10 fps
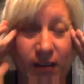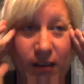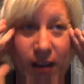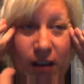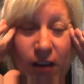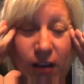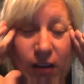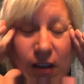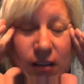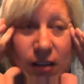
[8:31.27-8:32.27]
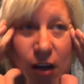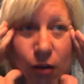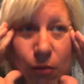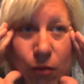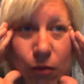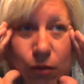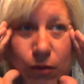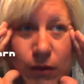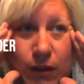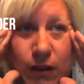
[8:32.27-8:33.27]
these terrible
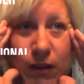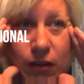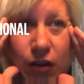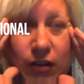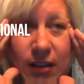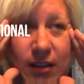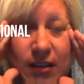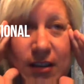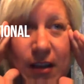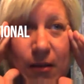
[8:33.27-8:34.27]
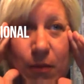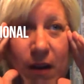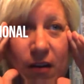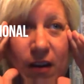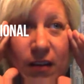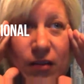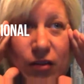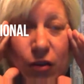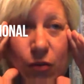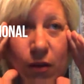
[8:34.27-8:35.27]
narcissistic
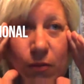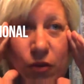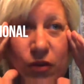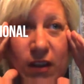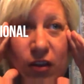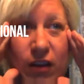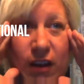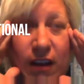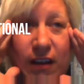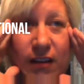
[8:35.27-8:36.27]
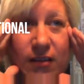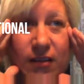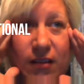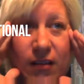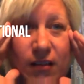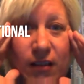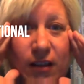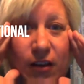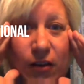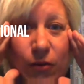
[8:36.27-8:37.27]
parents who are abusing their kids,
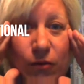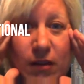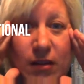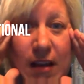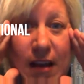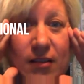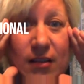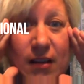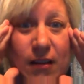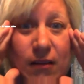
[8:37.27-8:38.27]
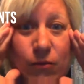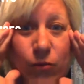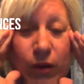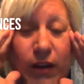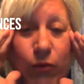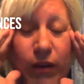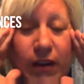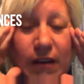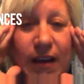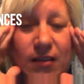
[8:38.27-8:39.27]
this nasty, really,
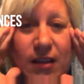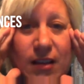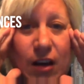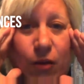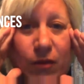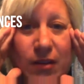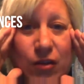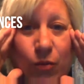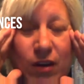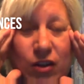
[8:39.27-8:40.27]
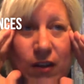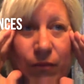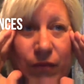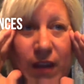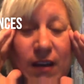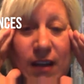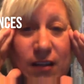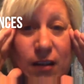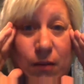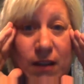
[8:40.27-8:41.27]
really nasty, terrible situation that
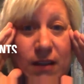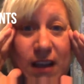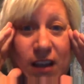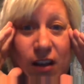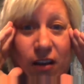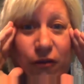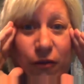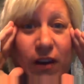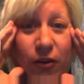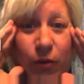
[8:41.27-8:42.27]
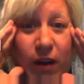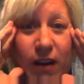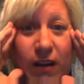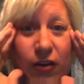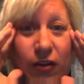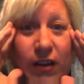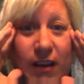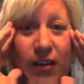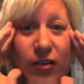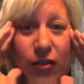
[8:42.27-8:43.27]
needs to be taken care of right away. The
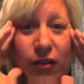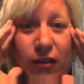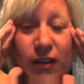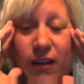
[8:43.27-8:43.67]
kids are